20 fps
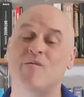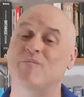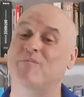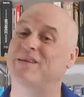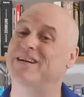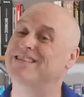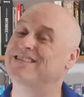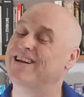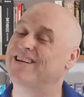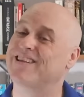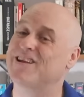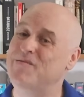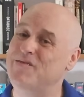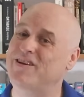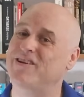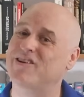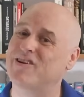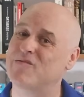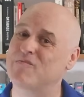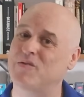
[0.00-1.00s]
But it's not
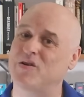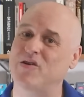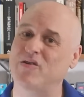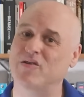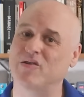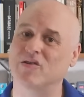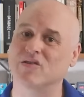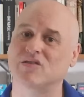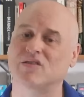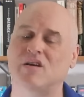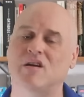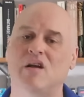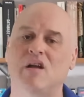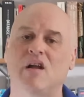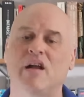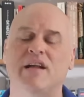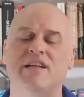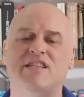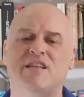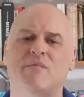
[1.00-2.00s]
limited to computers.
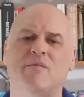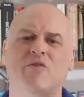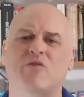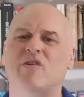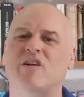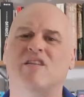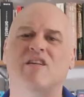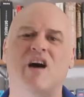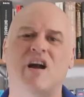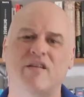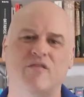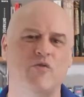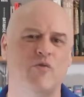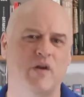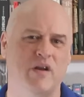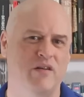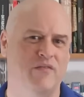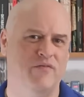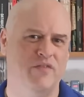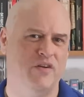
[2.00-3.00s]
It's similar in a lot of
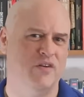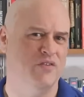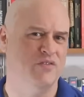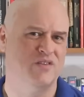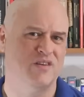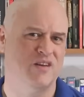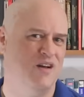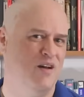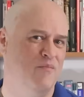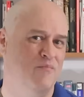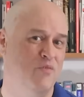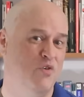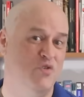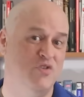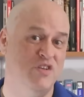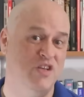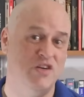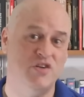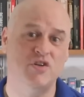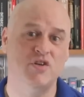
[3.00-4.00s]
creative fields. A
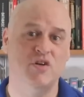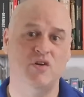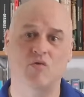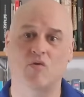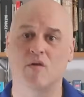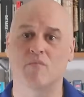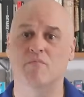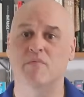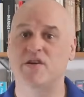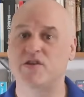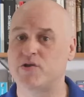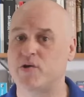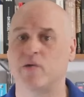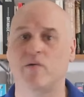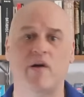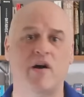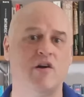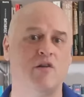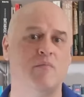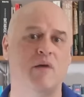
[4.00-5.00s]
musician or a mystery
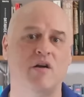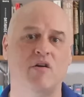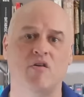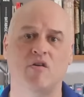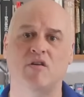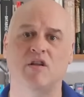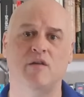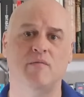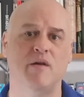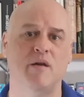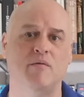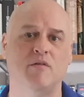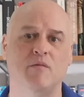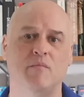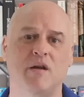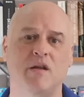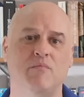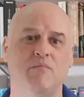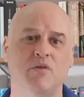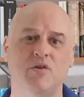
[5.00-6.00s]
writer might currently be able to
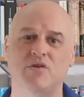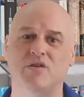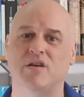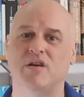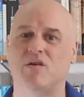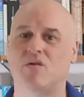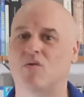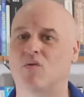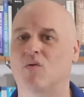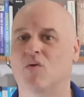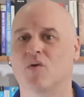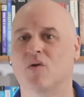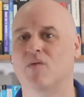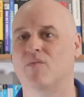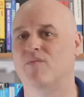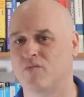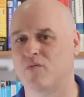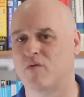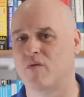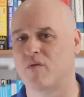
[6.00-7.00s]
make music or
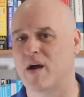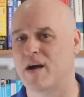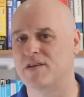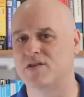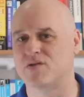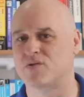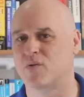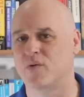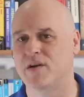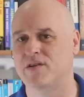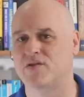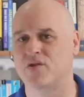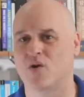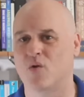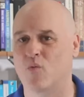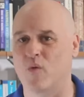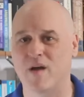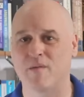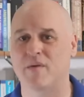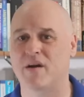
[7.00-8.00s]
write stories that are
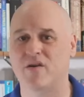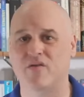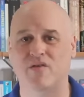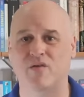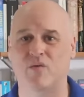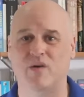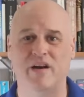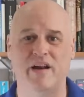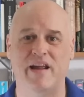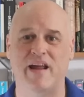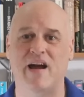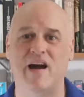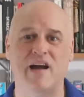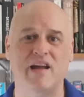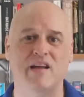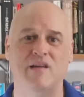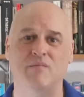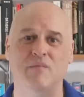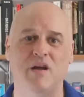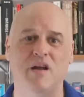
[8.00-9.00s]
way better than what an AI
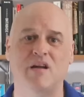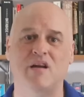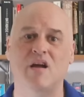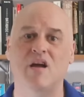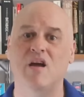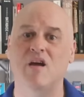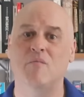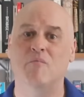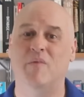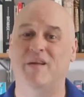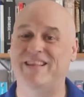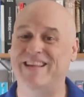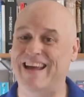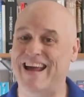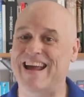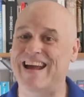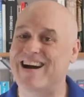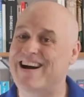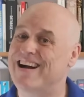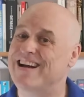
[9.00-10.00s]
can make, but the
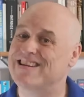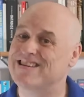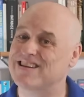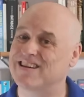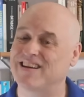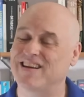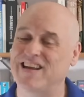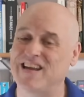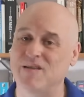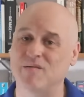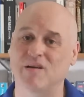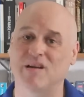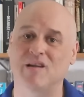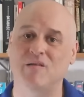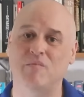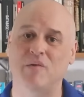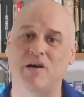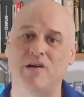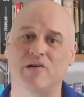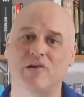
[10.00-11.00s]
AI is going to keep
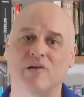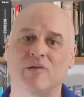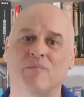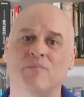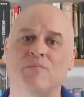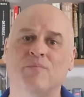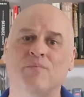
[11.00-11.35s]
getting better.